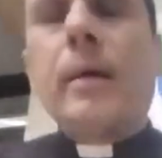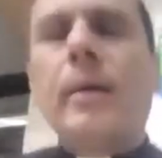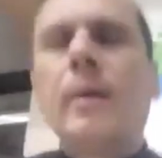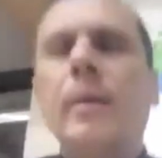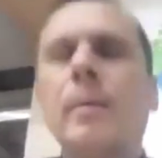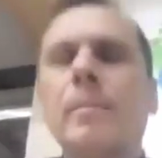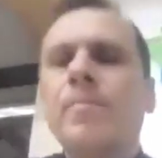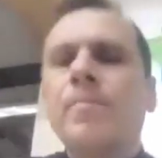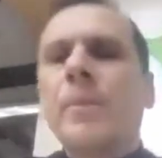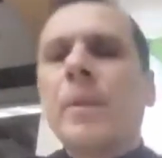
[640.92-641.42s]

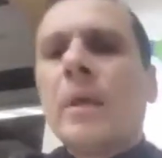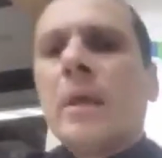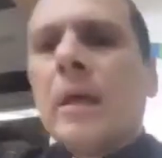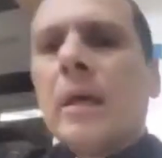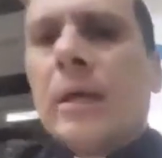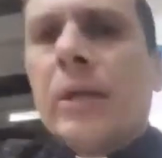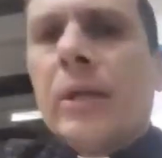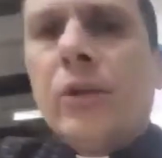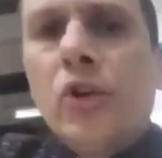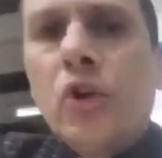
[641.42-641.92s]
know
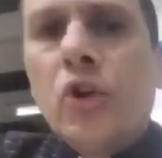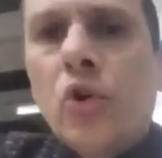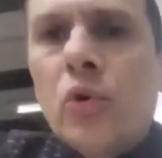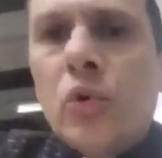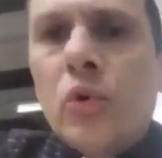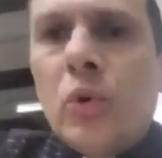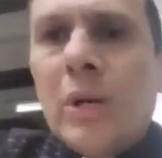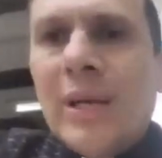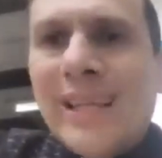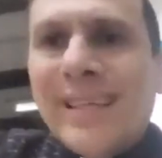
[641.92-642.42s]

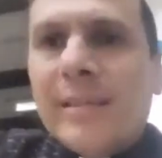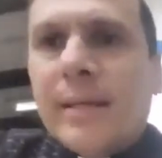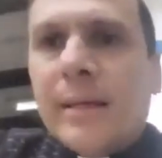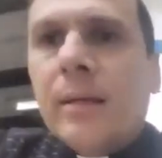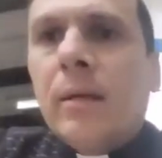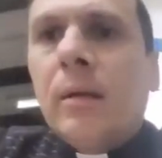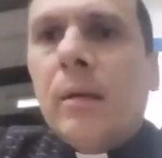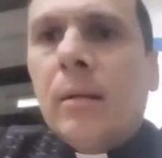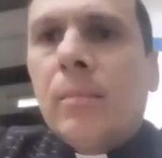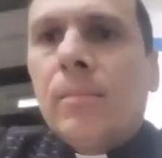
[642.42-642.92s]

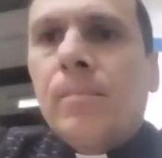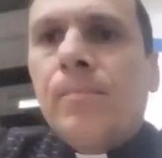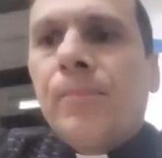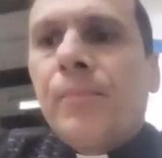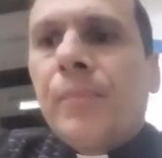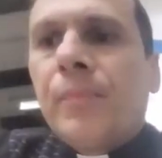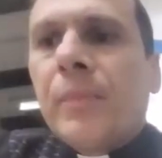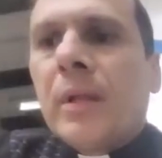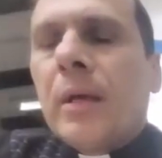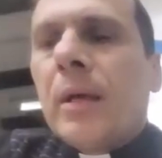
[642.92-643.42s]
little,
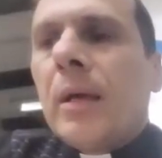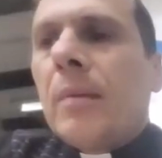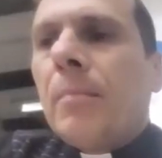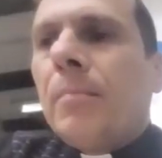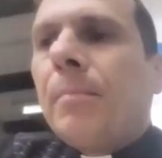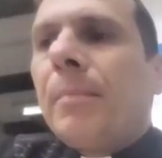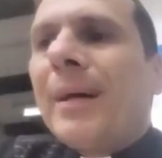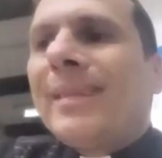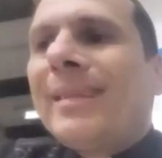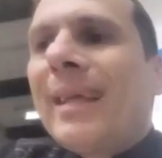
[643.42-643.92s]

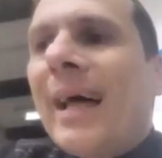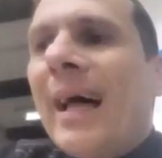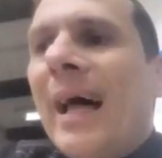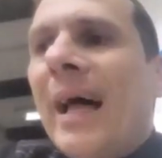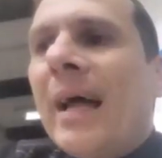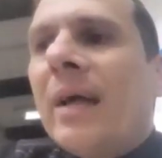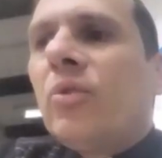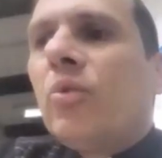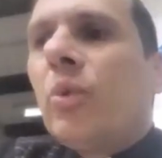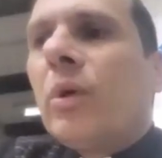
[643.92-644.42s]
but
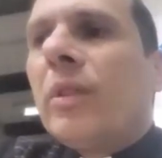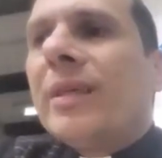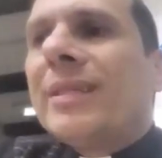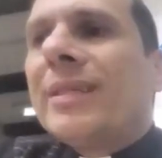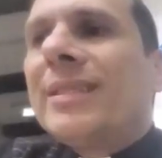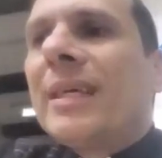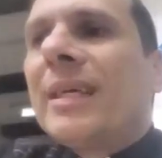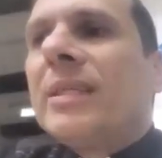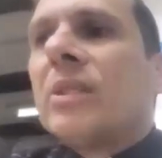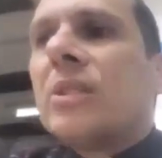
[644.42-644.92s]
act with a
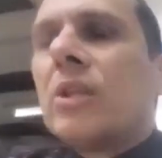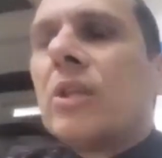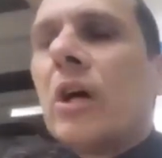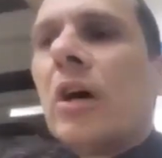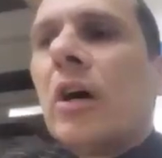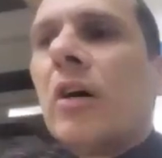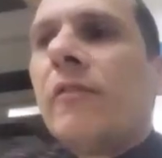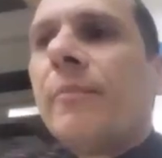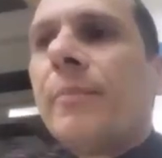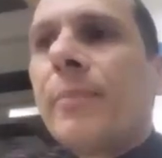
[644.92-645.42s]
sense
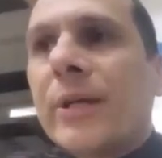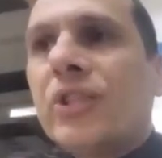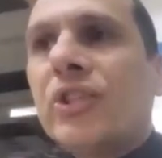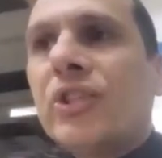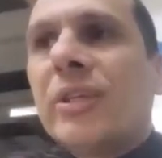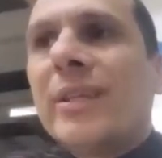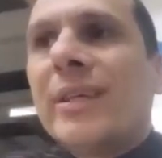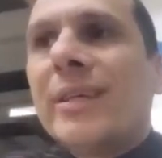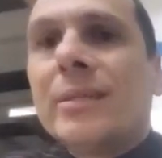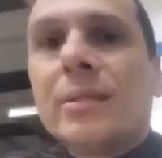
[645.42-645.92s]
of
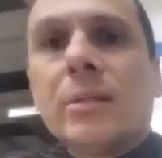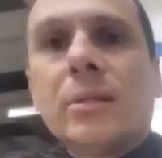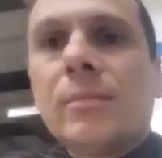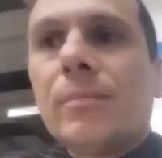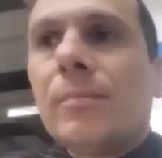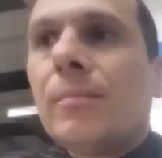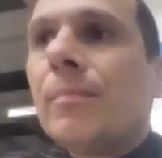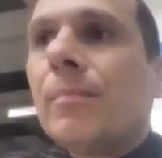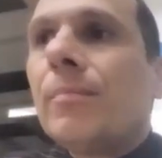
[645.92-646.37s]
prejudice.